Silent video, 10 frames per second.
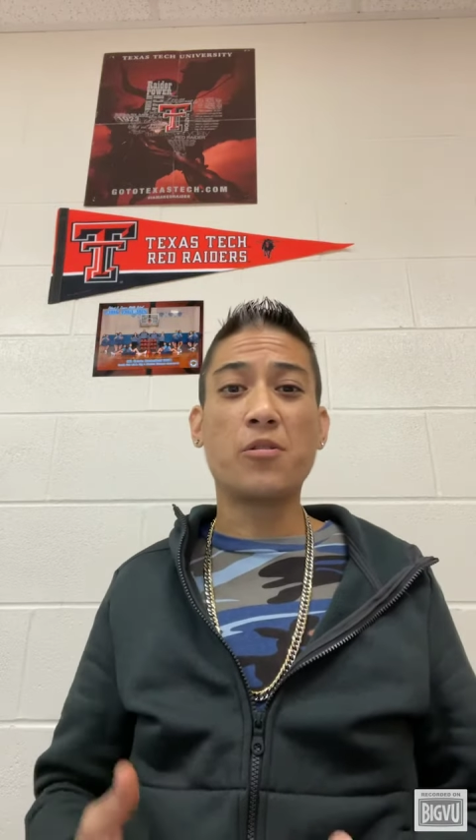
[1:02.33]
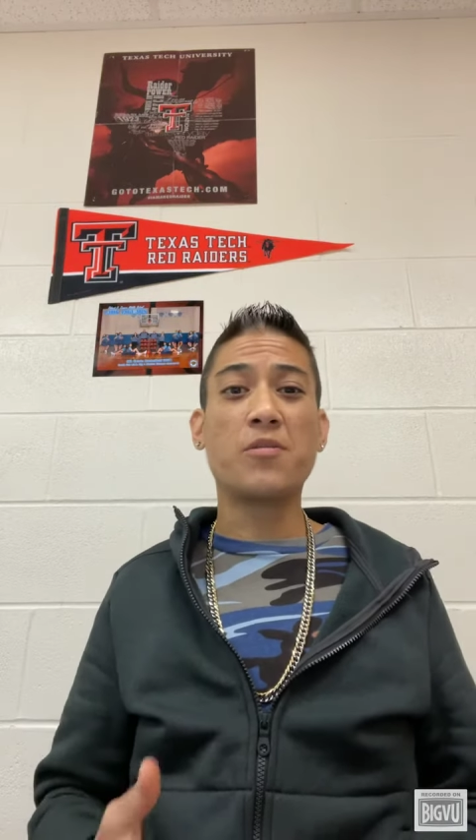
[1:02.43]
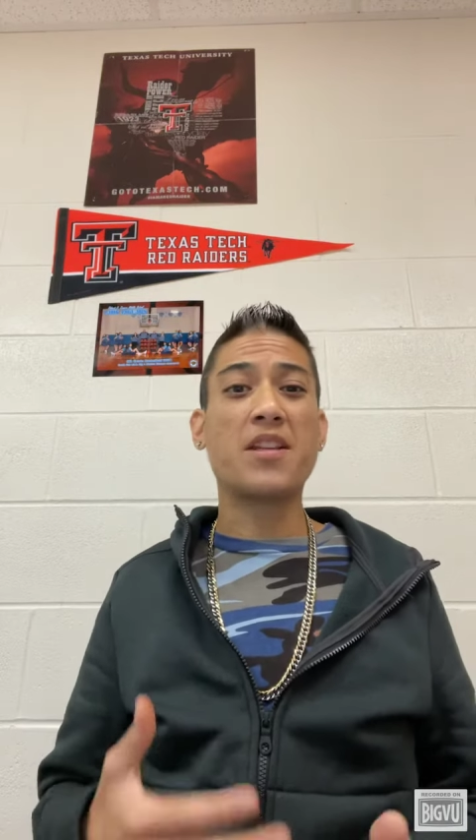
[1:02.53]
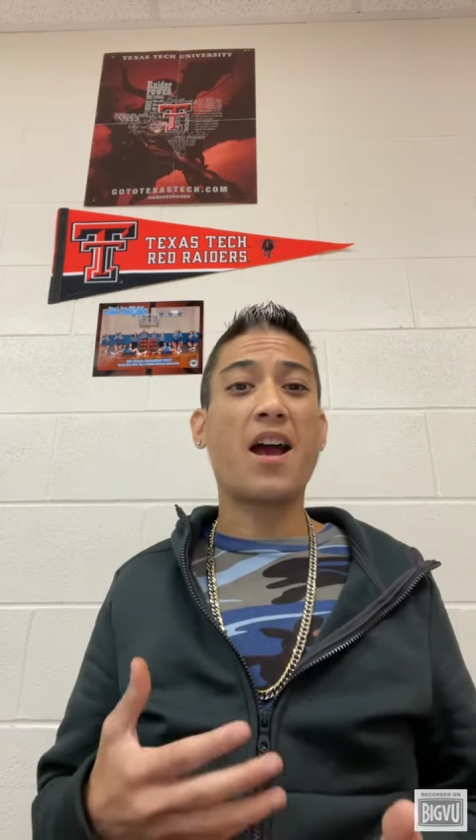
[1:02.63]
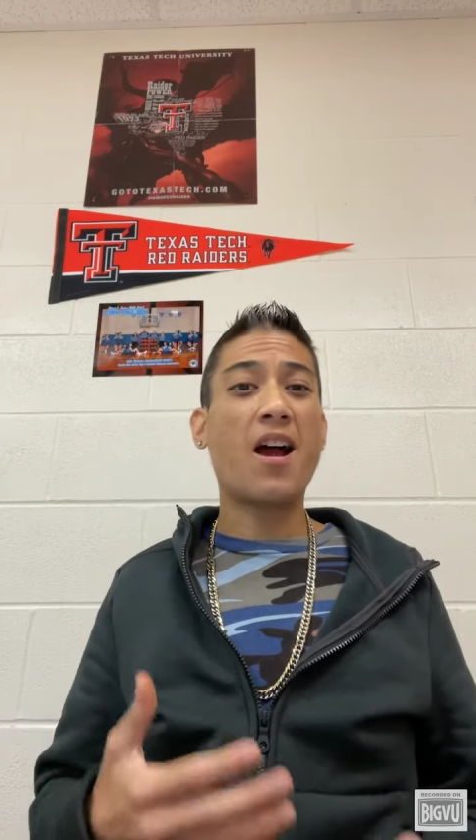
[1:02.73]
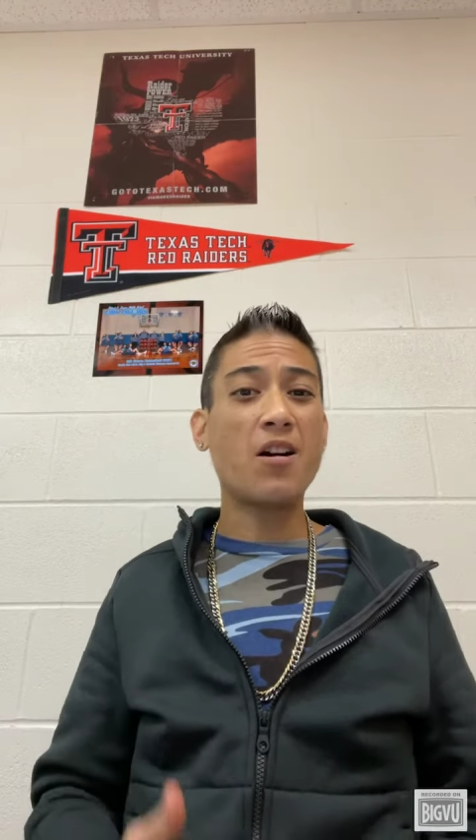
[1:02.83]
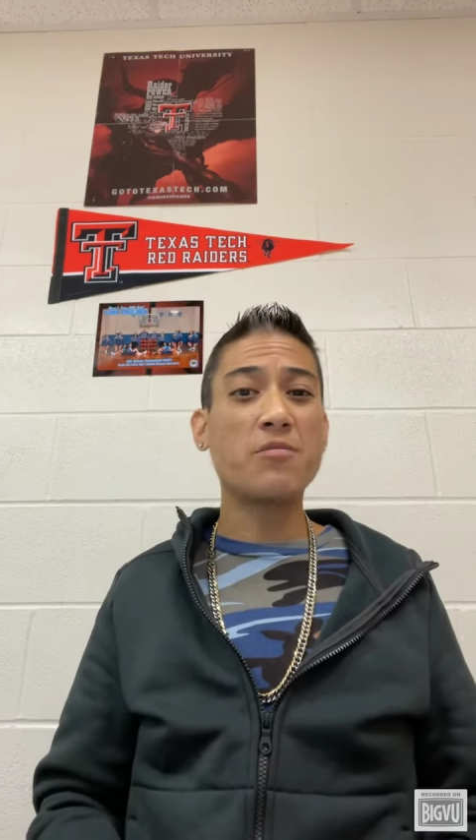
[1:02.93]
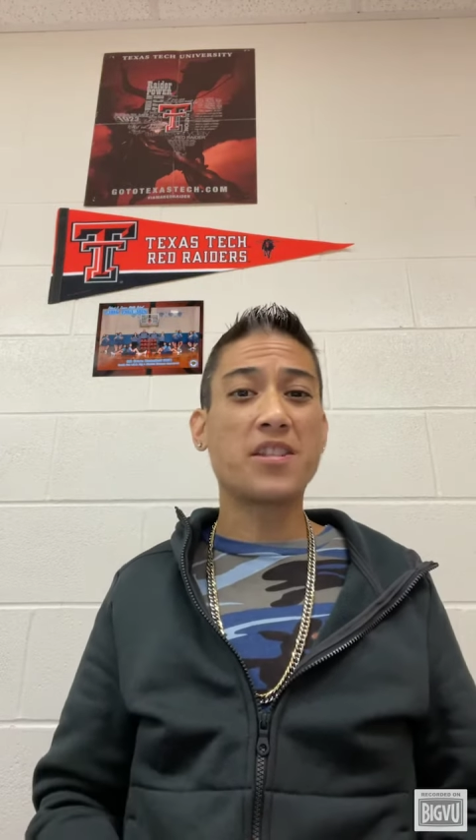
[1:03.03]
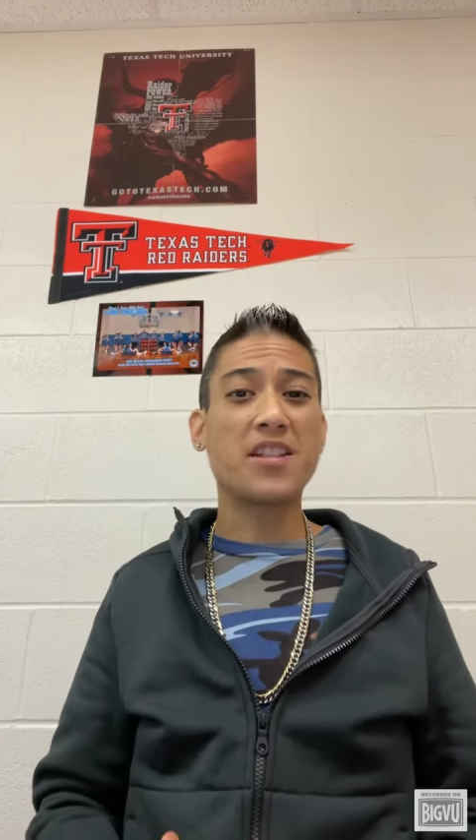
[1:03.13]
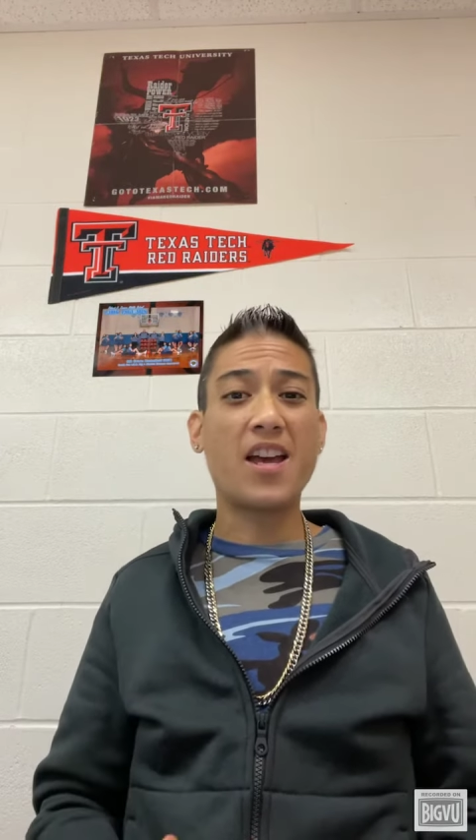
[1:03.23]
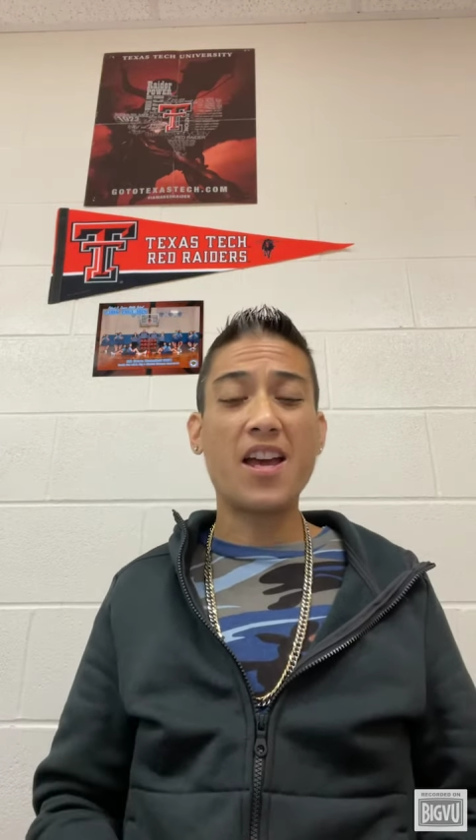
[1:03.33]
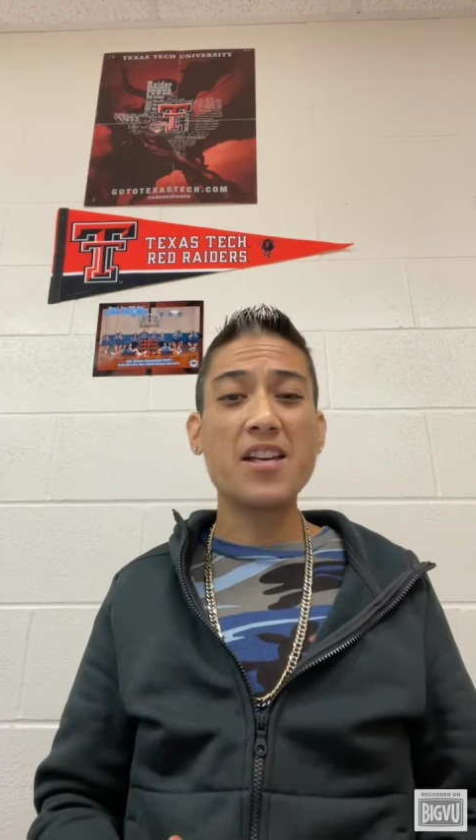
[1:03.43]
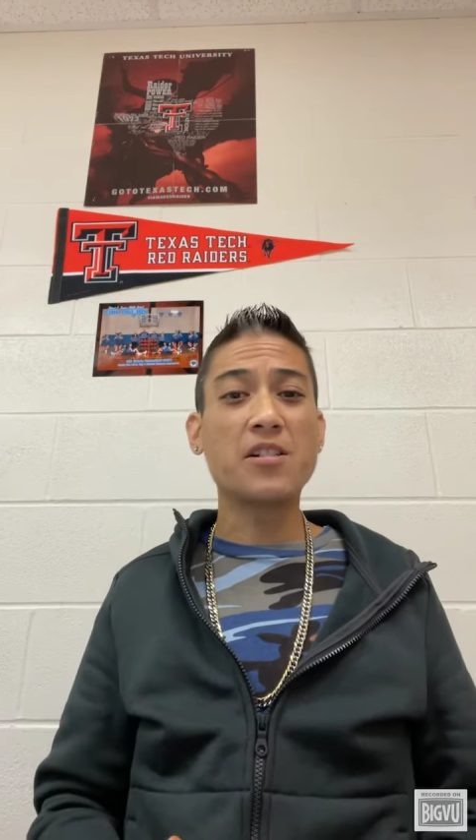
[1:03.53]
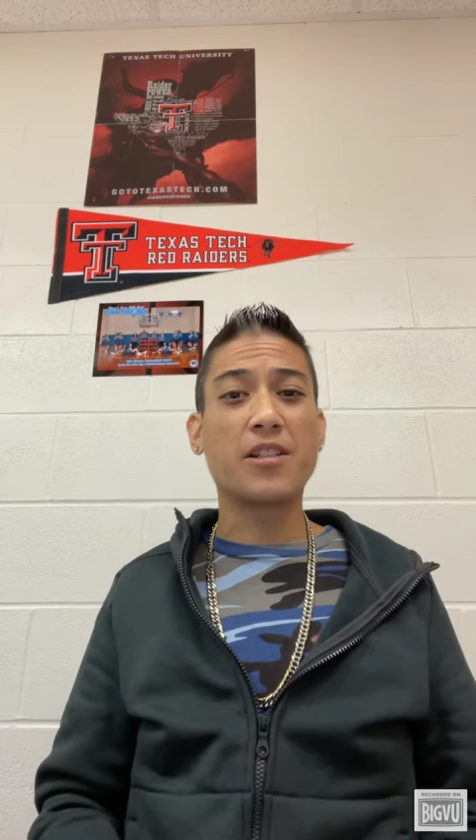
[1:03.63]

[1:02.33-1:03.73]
who was out with an ankle